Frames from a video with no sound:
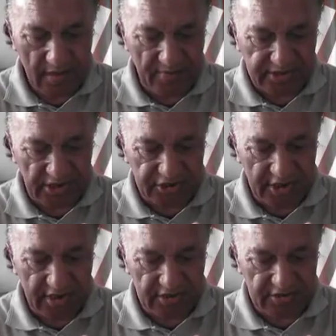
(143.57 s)
Yeah, but the
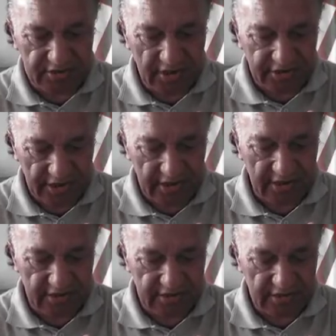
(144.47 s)
thing
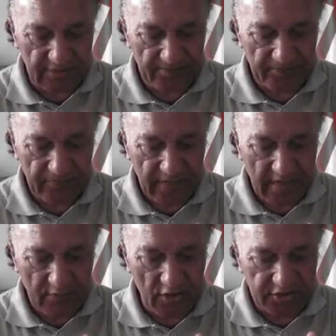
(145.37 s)
is,
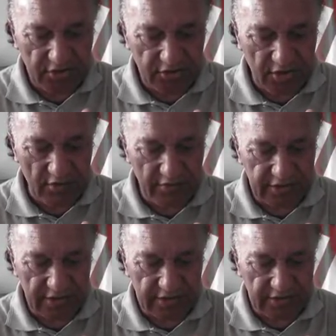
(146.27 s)
what you do with
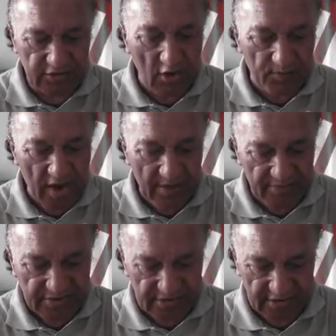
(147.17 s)
it is not my
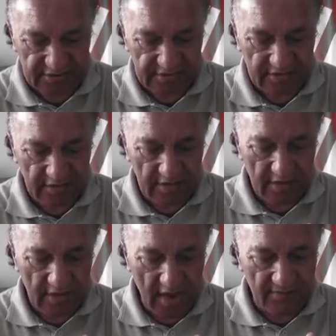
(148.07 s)
business.
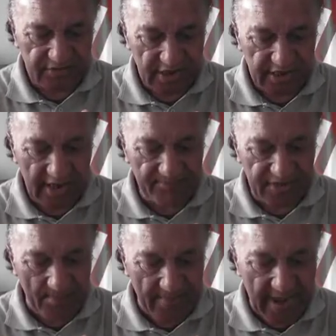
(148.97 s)
I'm setting up
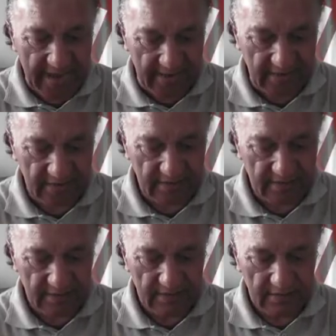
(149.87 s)
the bank,
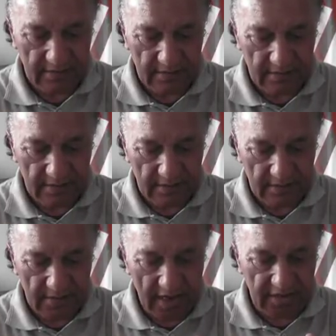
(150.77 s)

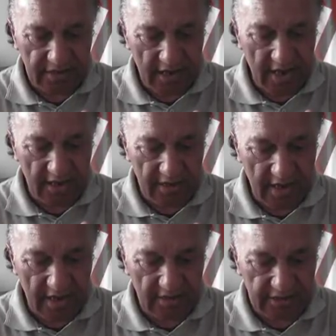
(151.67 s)
and
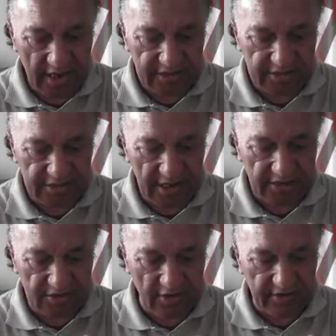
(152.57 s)

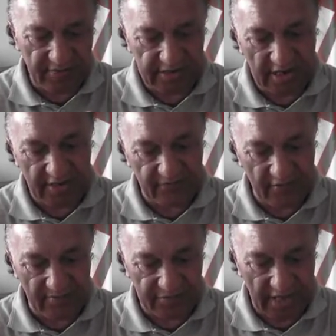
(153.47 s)
that's got to be done
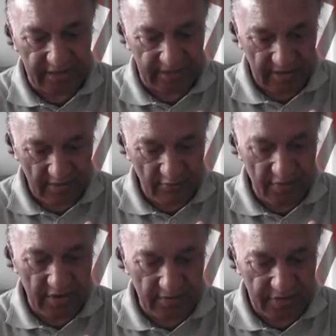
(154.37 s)
from that
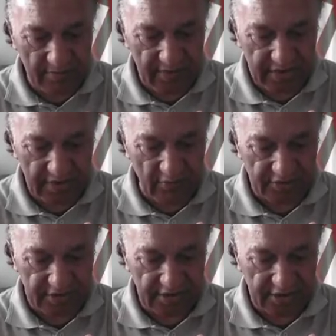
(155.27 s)
where the meeting
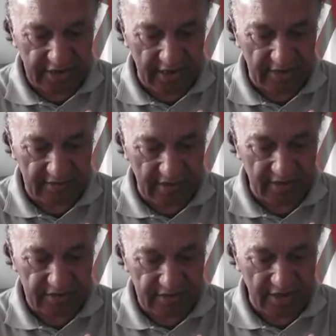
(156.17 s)
was in the tent.
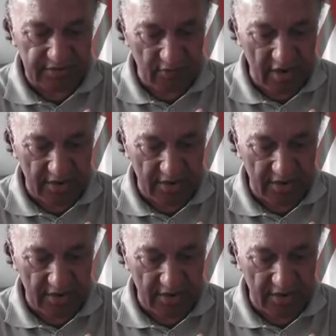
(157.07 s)
That's why.